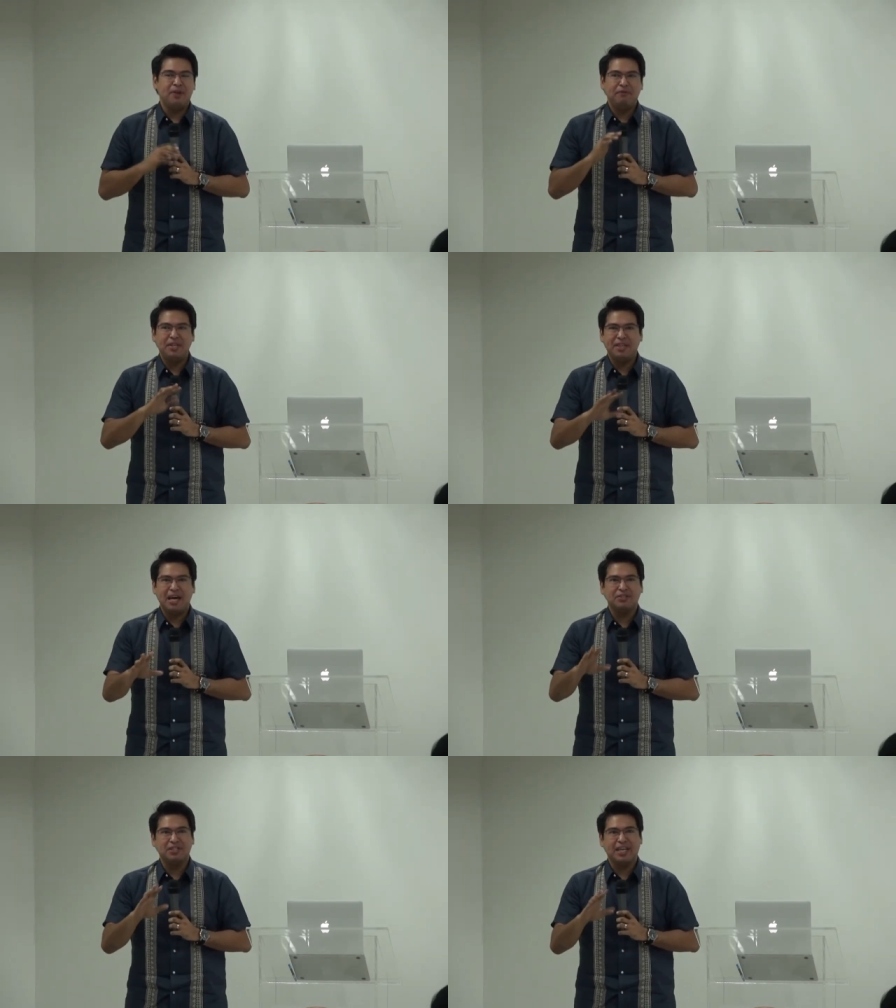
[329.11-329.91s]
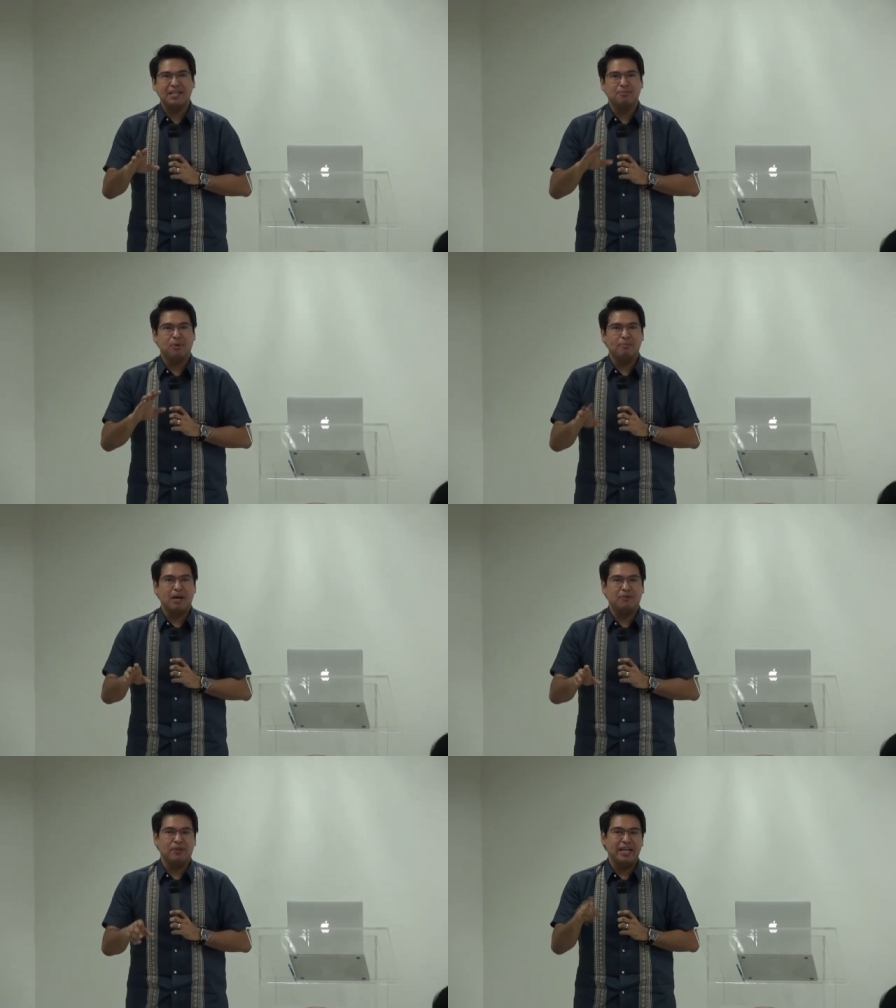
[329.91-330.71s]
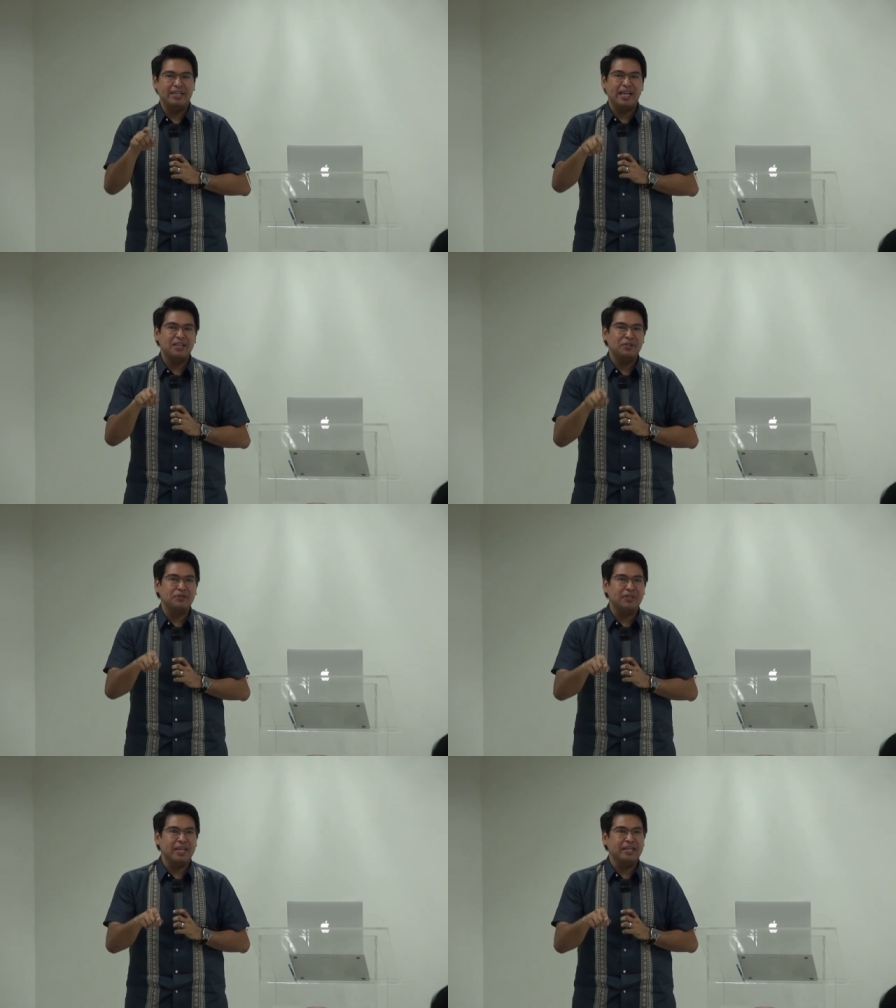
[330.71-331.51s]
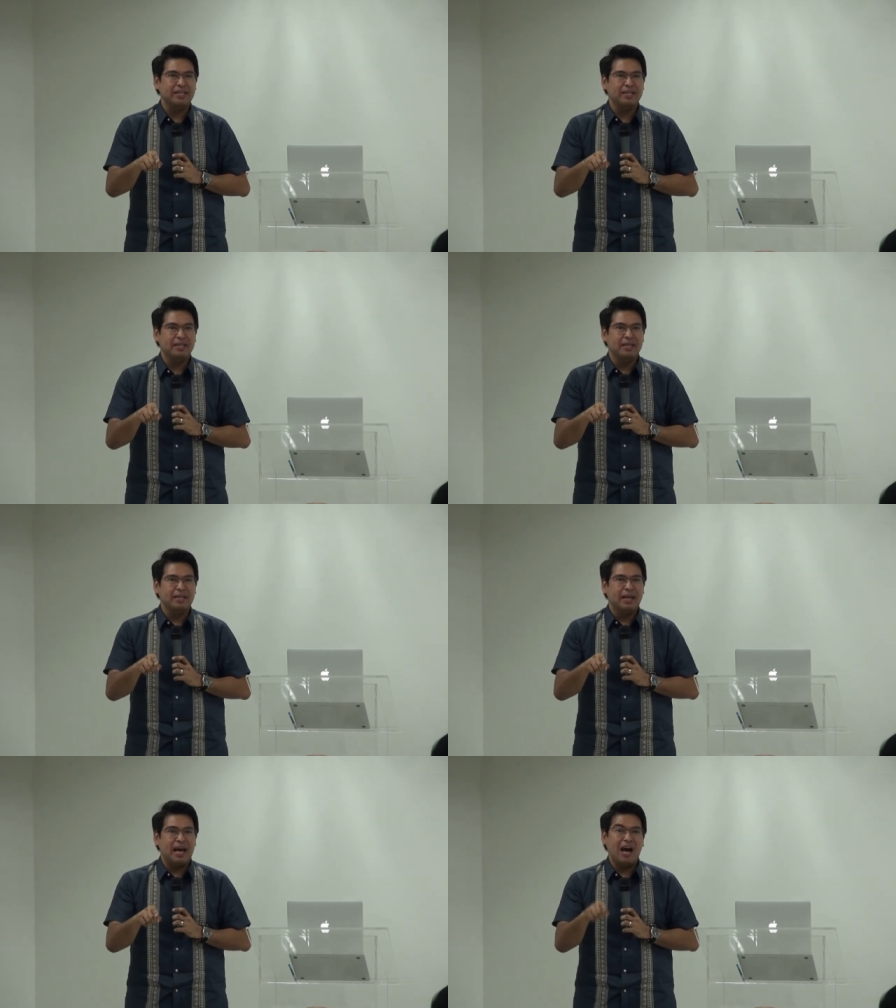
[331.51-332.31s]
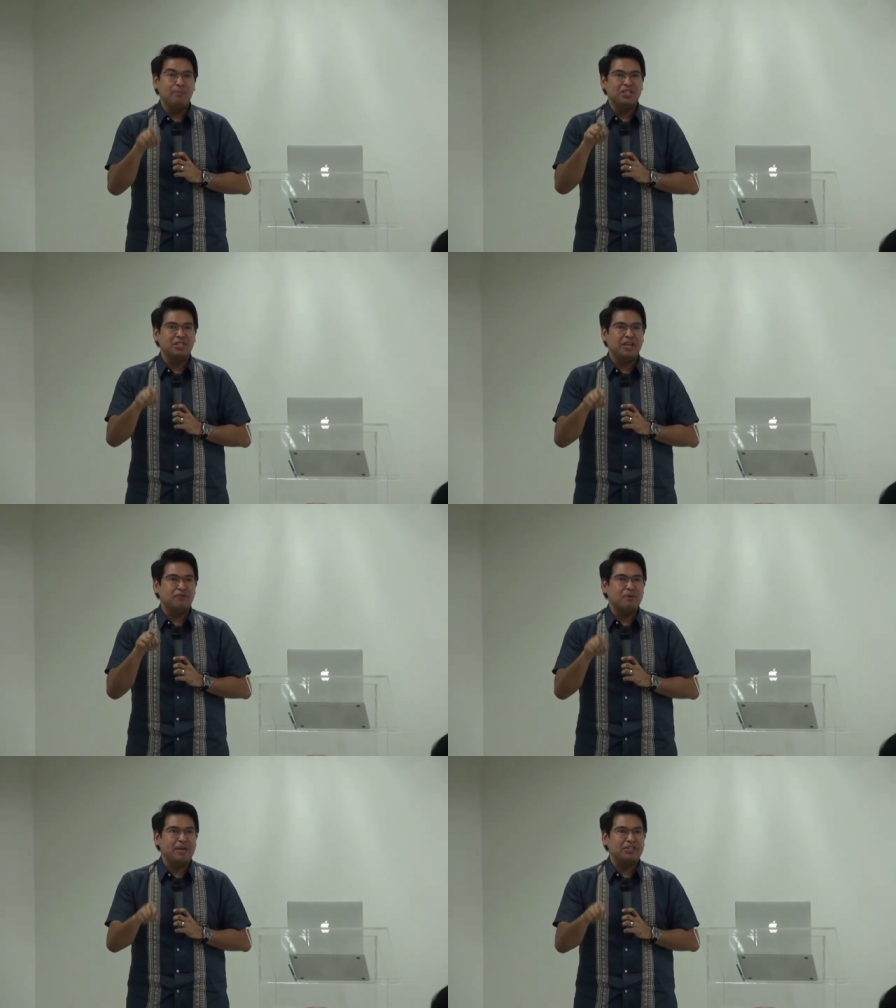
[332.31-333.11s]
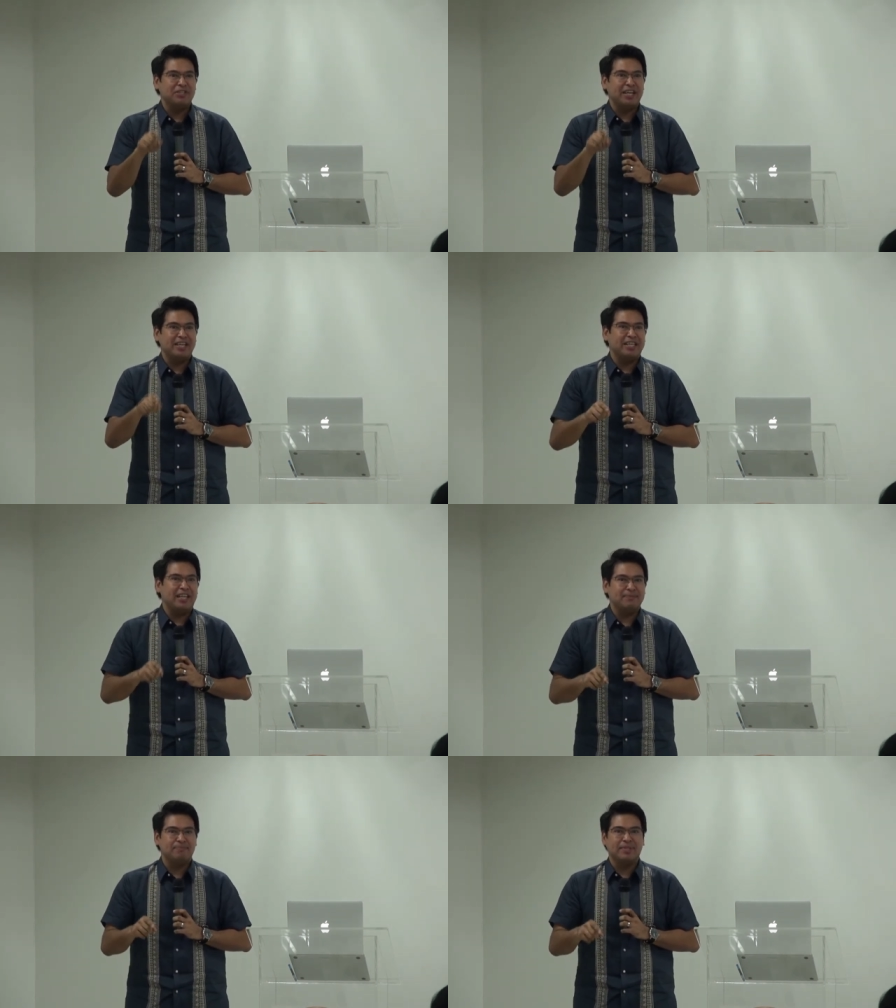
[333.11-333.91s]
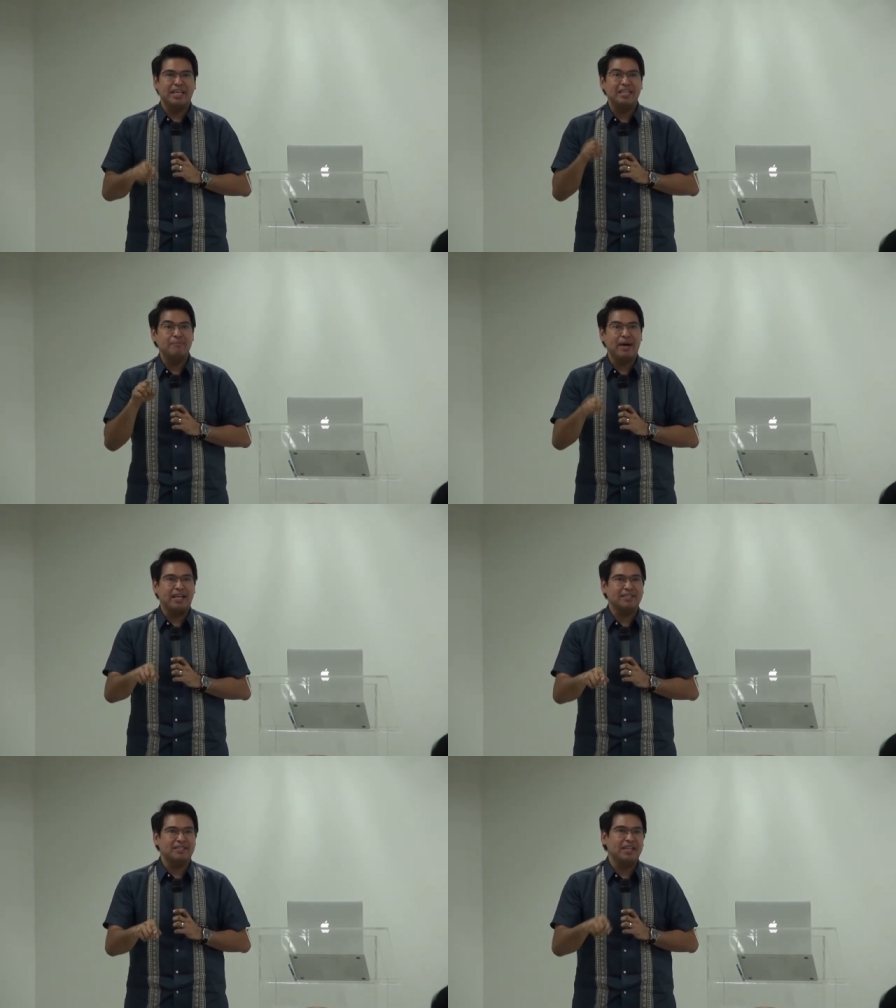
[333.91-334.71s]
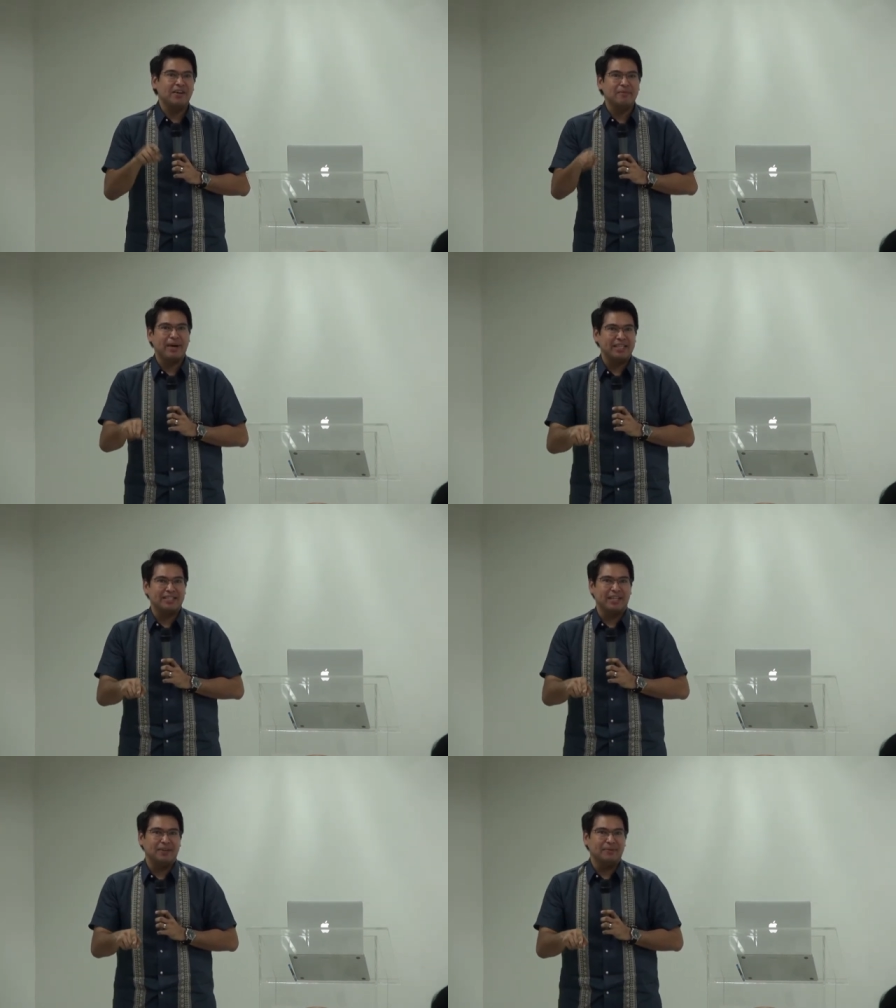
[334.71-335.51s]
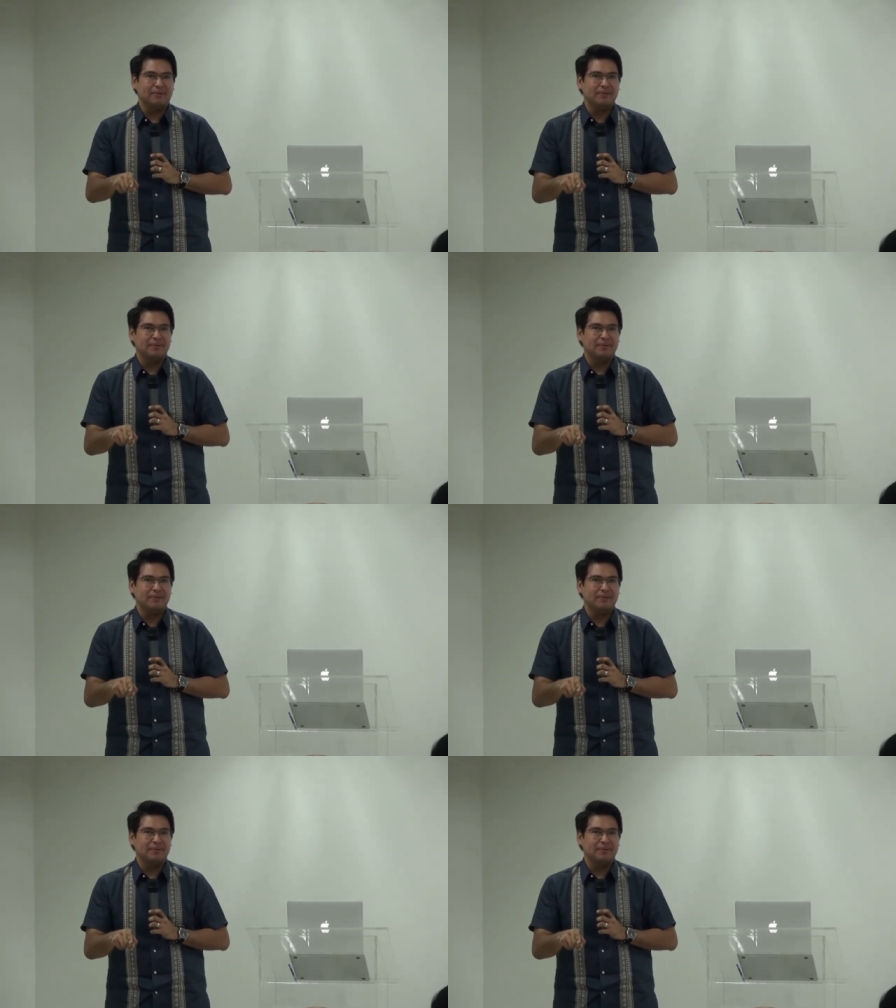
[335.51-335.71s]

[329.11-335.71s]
fifty thousand times more powerful. And that little thing, how much information can it get? Gigabytes, terabytes now.